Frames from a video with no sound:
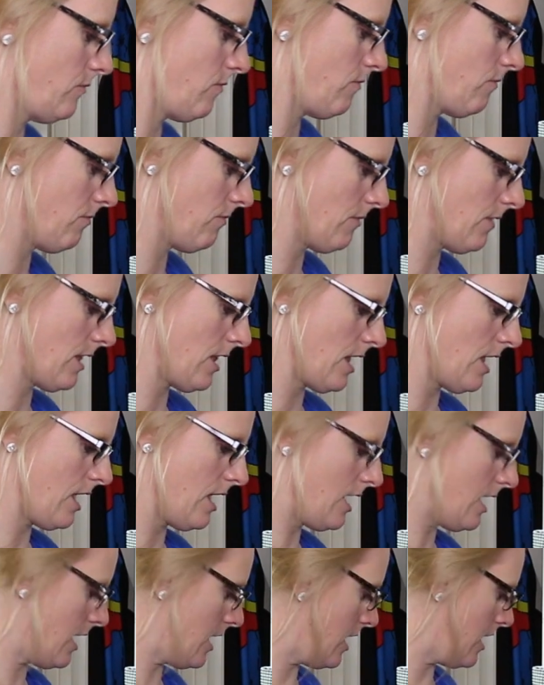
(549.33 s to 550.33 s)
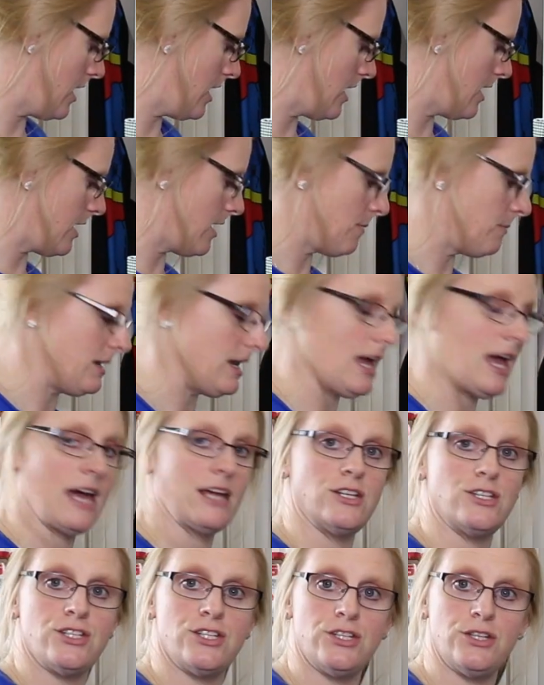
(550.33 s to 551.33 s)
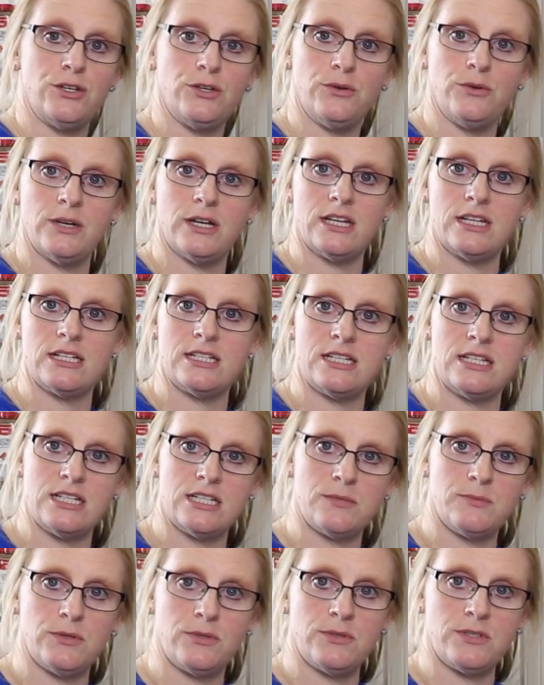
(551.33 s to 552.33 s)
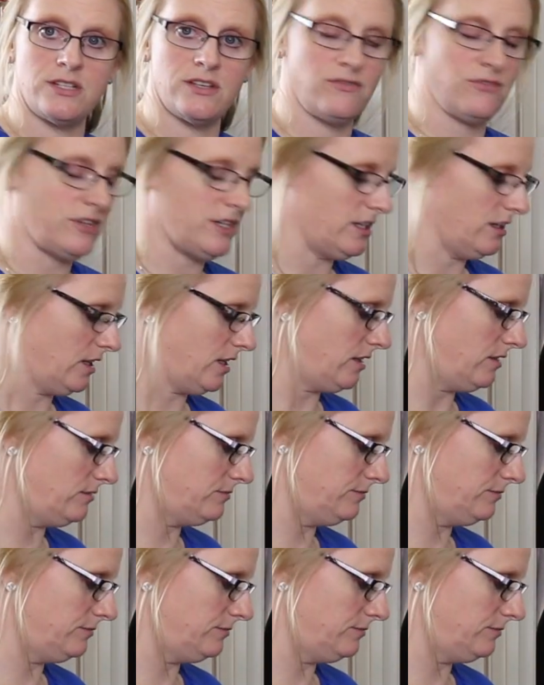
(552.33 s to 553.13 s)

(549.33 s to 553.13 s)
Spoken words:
I'm going to add 2 teaspoons of vanilla.